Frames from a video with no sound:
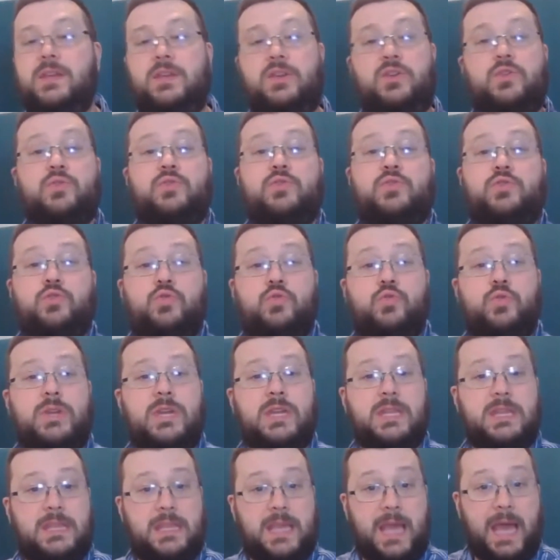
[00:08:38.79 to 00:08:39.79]
You do
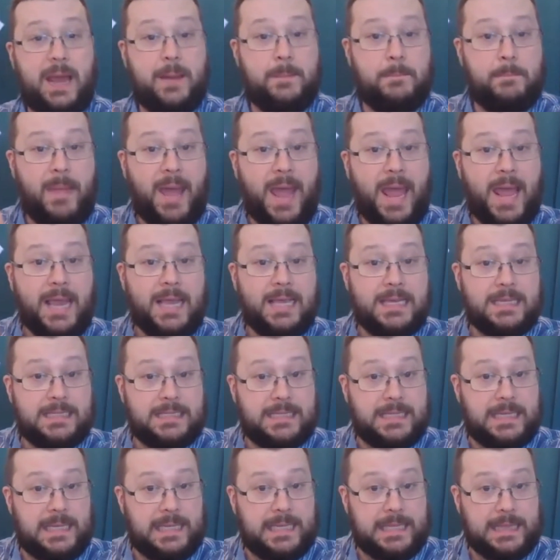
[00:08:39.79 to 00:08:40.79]
get that
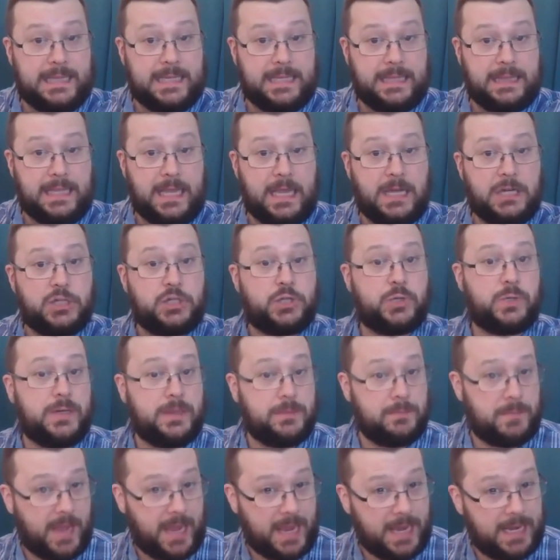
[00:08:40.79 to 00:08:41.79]
magazine, the luxury
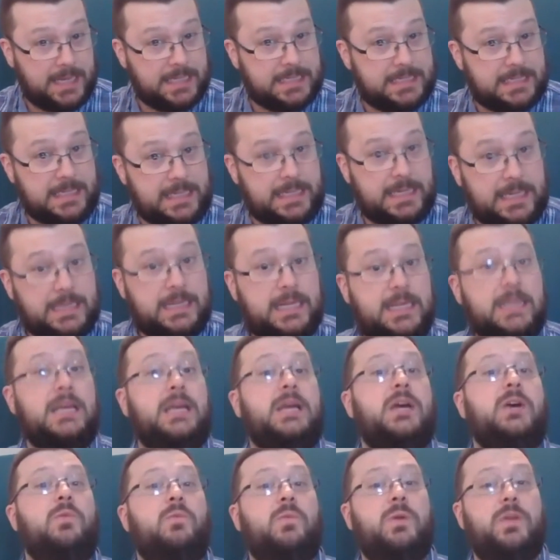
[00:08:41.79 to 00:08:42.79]
magazine,
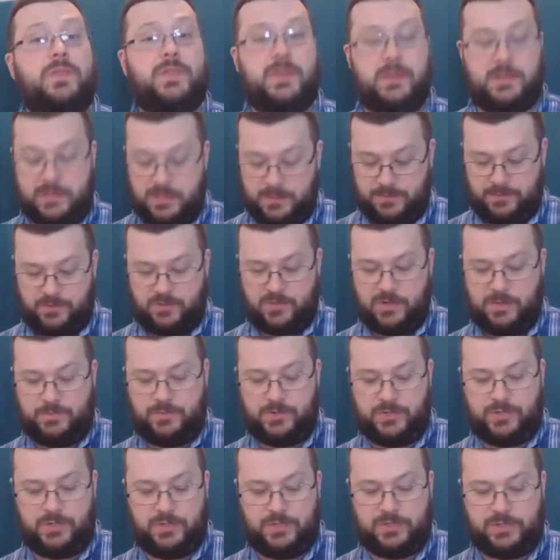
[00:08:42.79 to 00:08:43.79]
with this
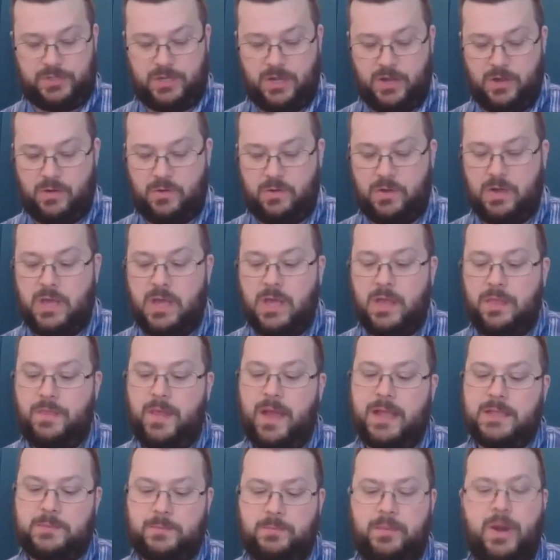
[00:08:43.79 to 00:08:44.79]
subscription. So
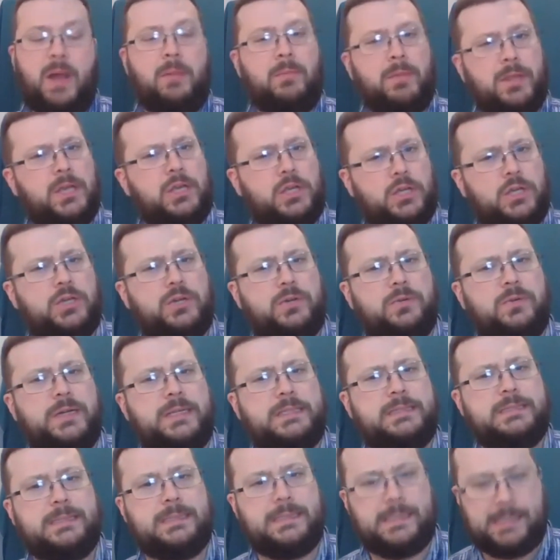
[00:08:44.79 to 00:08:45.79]
that's probably a good
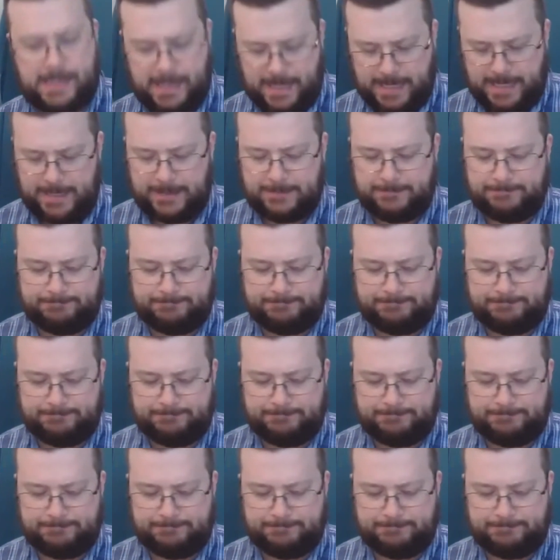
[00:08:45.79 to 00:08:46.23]
reason to get it.